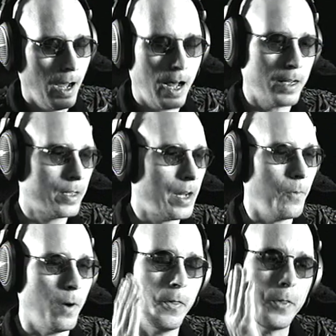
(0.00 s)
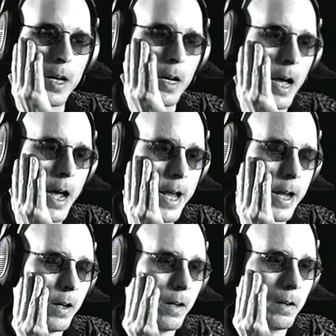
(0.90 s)
I'll say one thing.
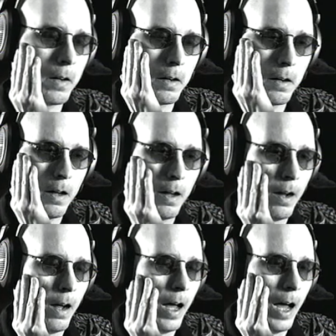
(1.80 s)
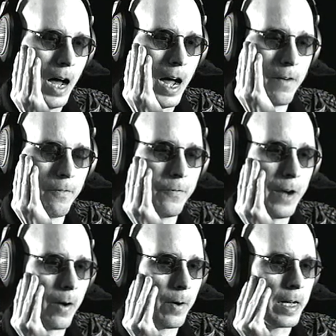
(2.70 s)
I. I have
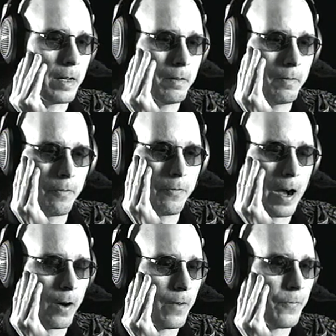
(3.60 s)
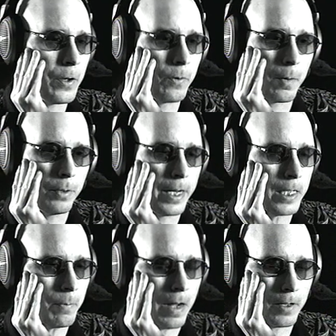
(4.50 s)
very, very few
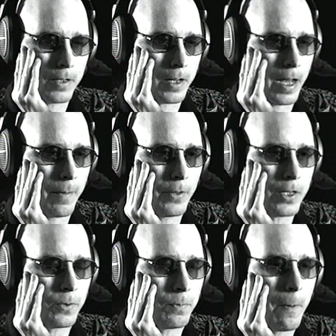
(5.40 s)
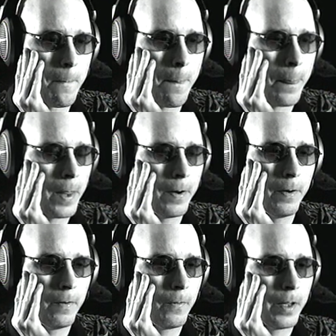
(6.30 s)
complaints about this game. This
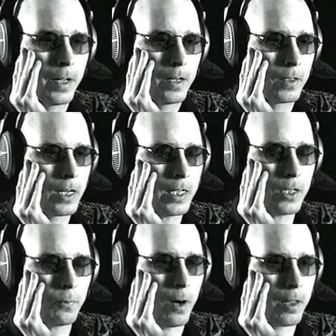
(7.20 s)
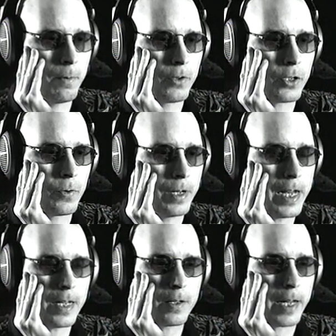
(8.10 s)
this is one of the most
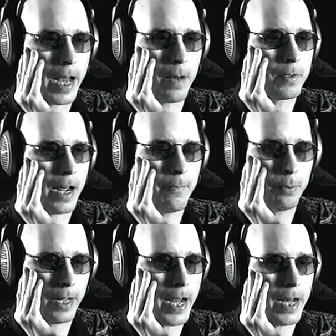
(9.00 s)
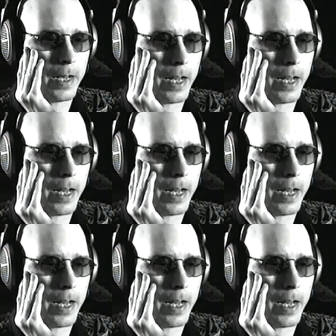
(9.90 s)
unique games I've played